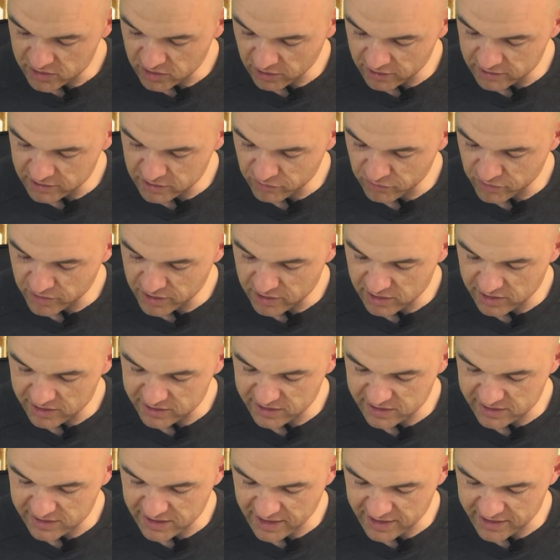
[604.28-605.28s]
because what I started
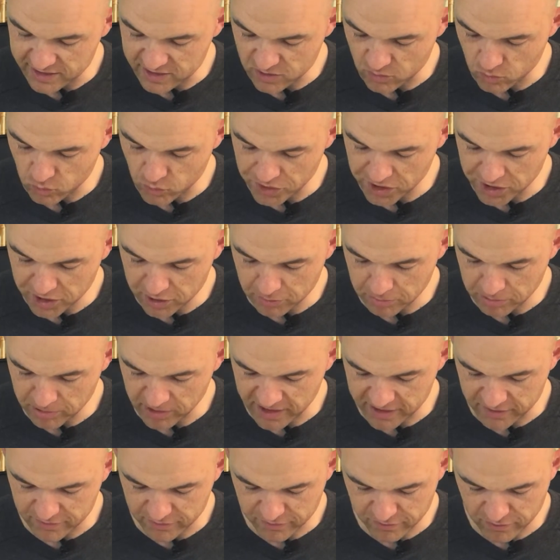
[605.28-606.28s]
to realize is that it's a
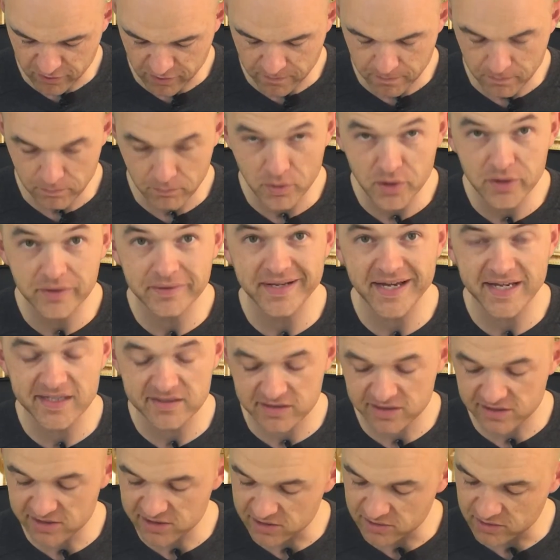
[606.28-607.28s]
weekly planner
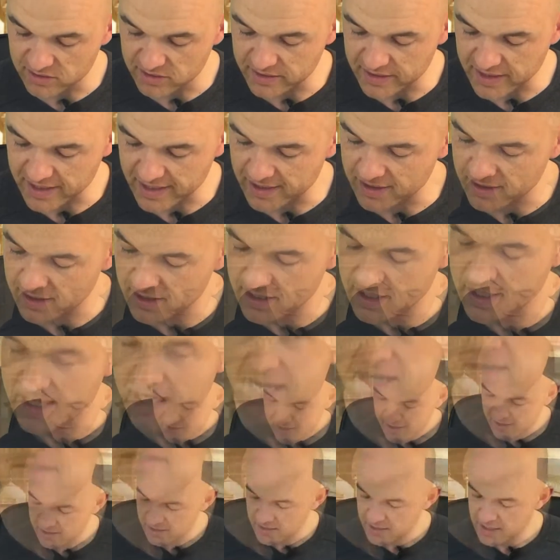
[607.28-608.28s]
from Monday to
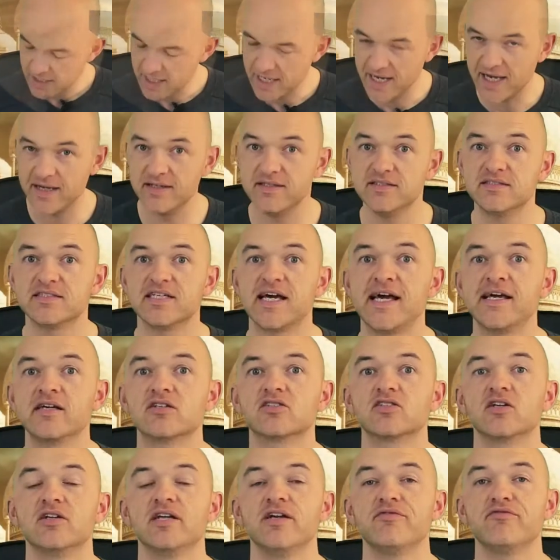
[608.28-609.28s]
Sunday, and it
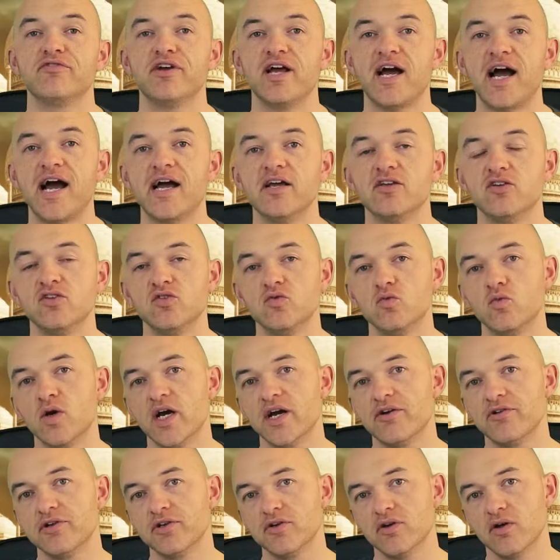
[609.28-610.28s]
takes on every hat you
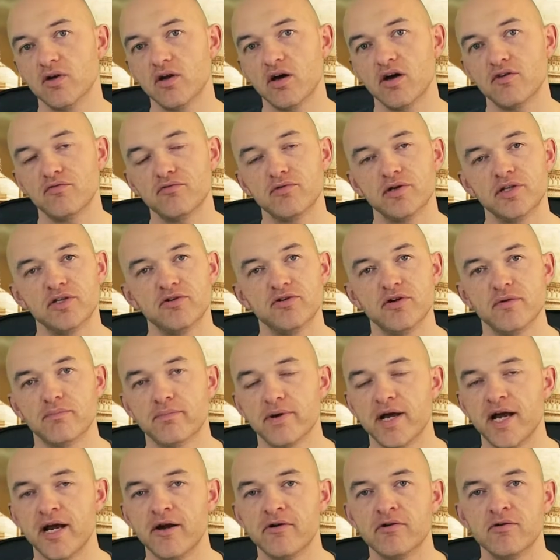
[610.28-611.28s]
wear in your life, whether you're a
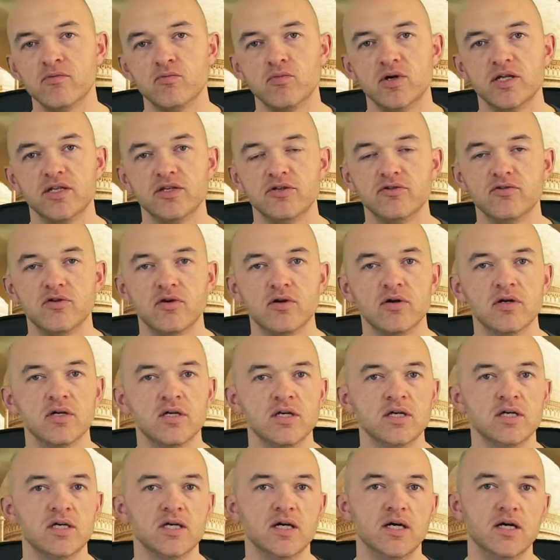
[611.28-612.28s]
parent, whether you're
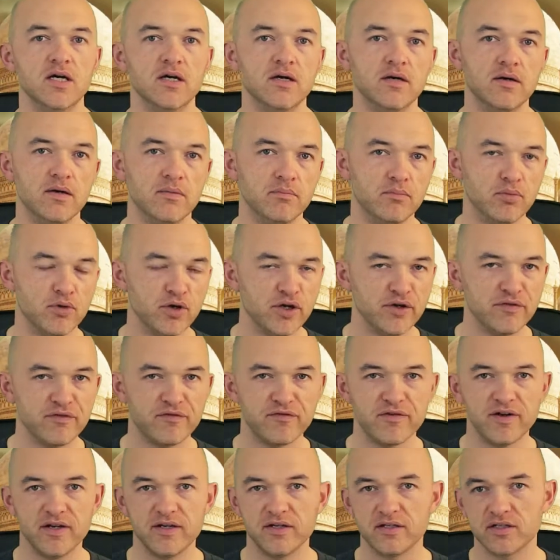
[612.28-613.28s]
a
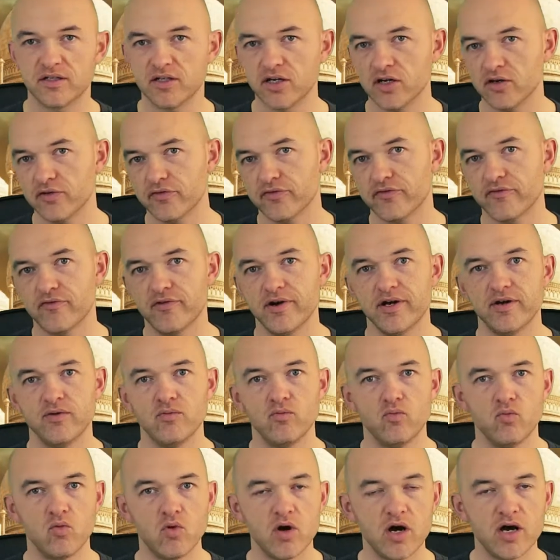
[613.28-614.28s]
boyfriend,
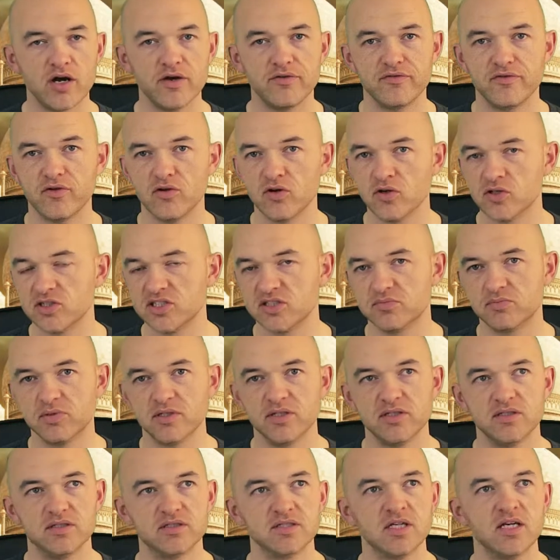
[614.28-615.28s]
girlfriend, wife,
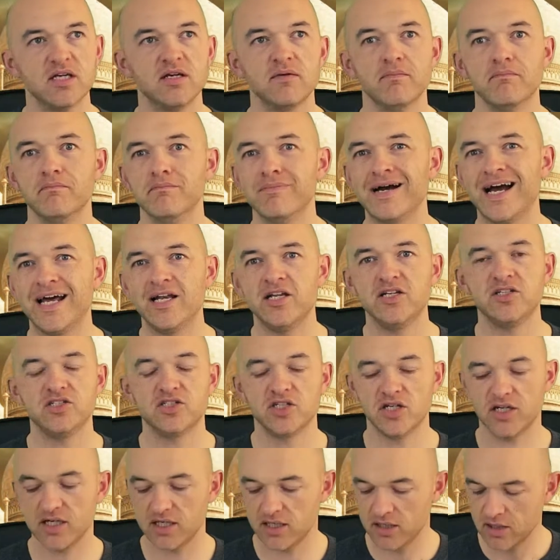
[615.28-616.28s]
husband,
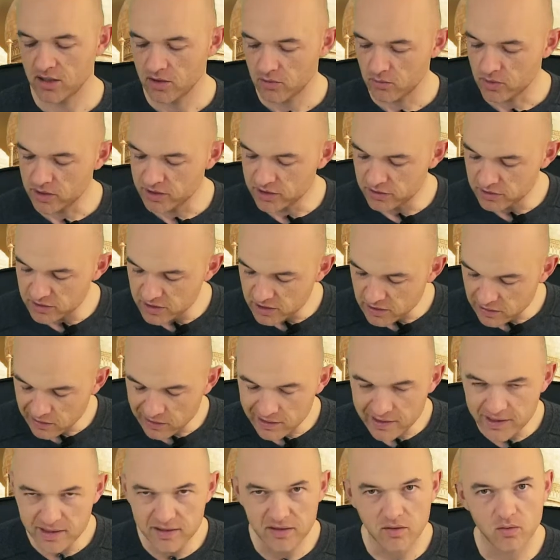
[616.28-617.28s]
manager, whether you're the
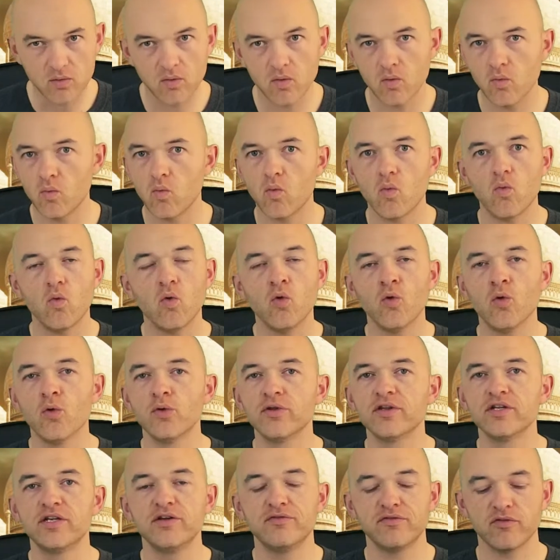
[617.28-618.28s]
cleaner,
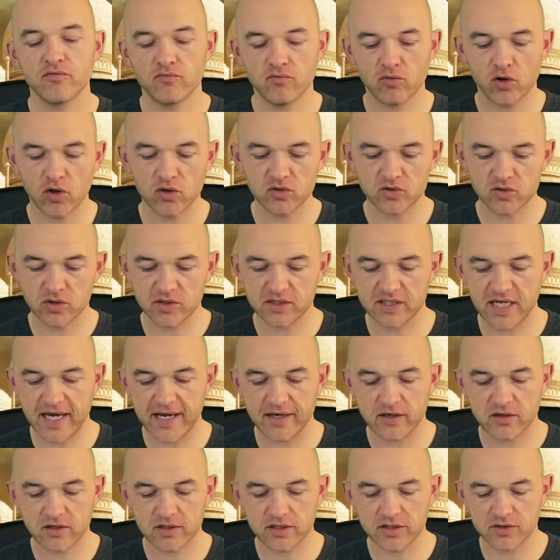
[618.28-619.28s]
all the different roles you
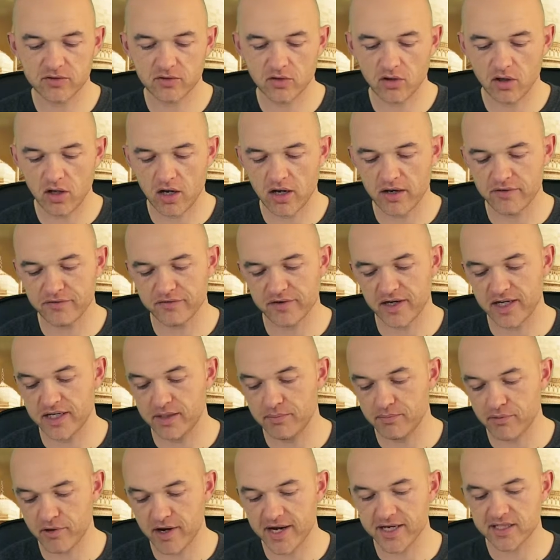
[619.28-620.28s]
take on in your life. And
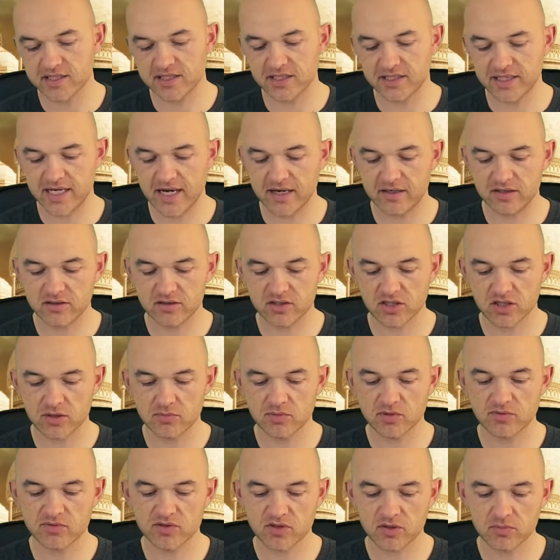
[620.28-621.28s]
he breaks it down in
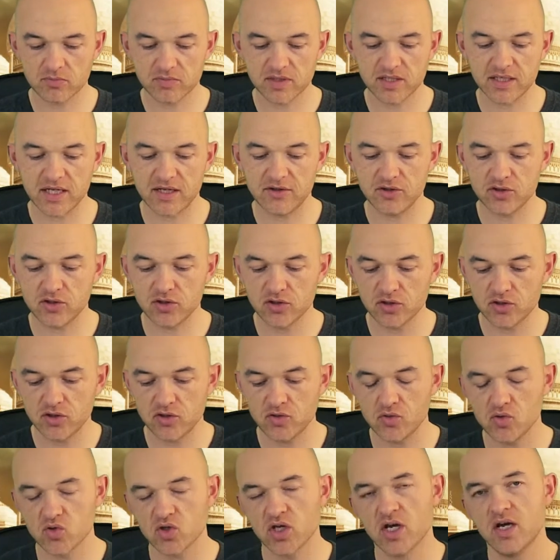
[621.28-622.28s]
terms of something that you can
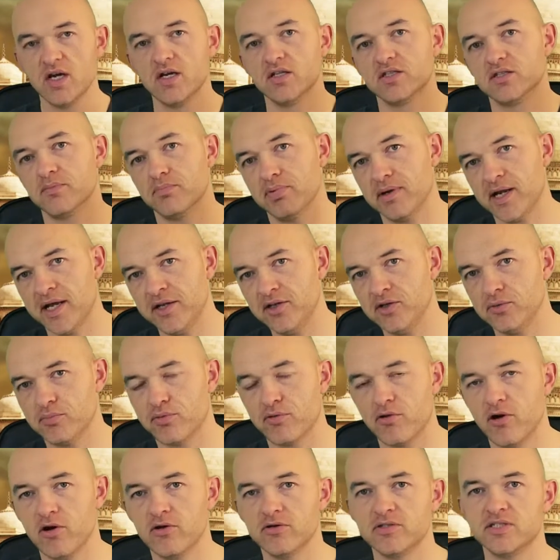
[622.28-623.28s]
use to plan your
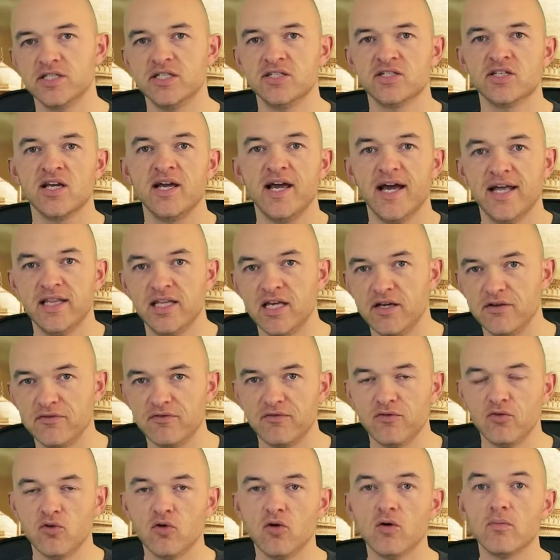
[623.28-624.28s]
priorities and
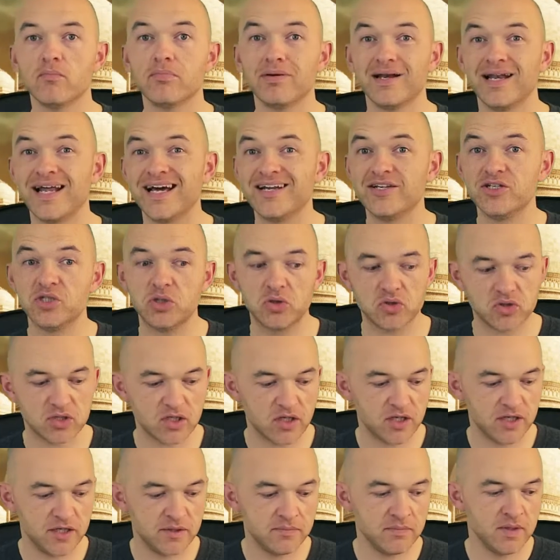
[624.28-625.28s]
therefore plan your
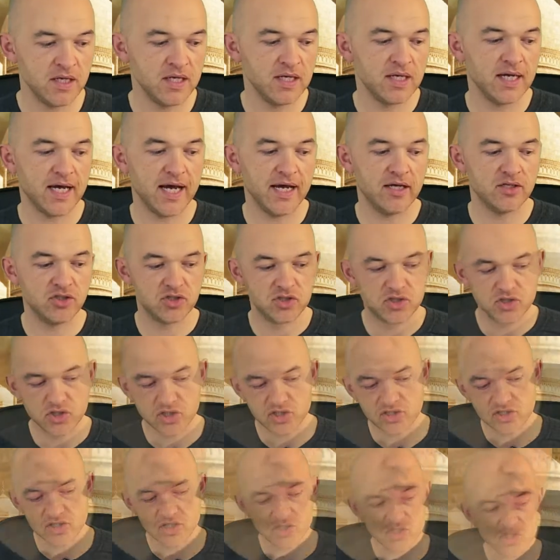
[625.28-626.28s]
time. And
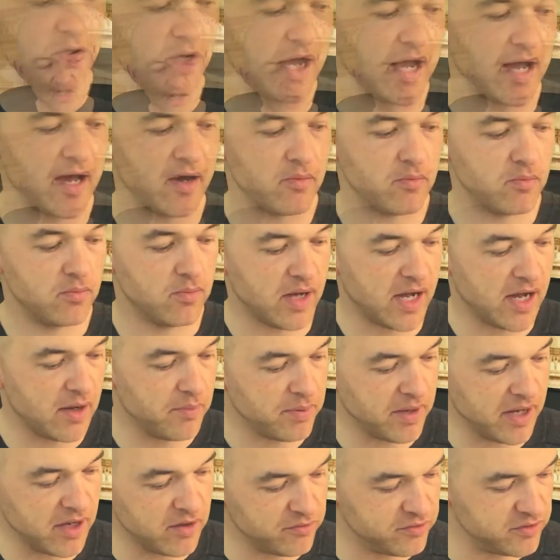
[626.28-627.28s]
just to show you
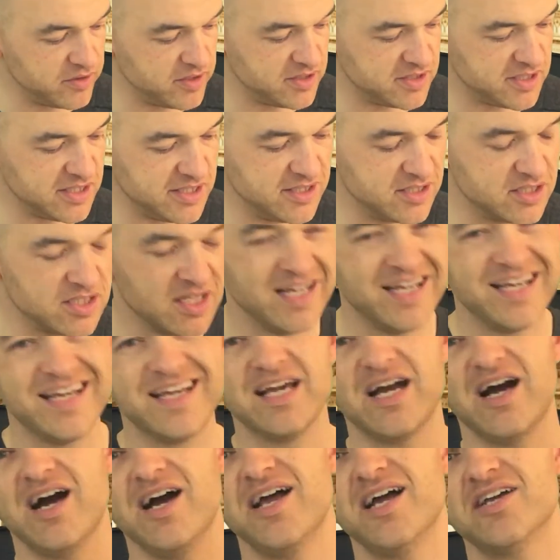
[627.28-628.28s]
how powerful this
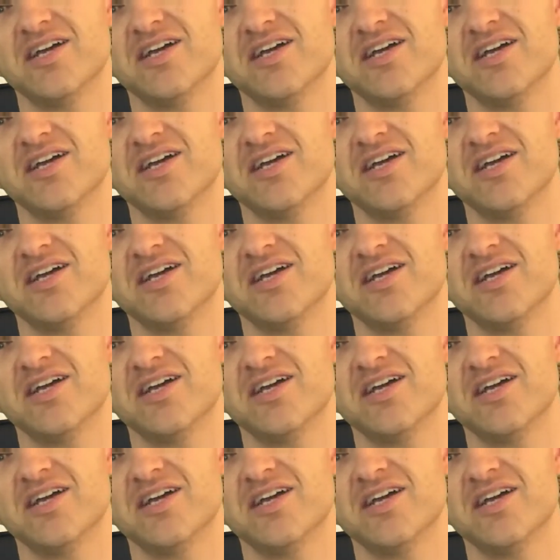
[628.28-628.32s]
is,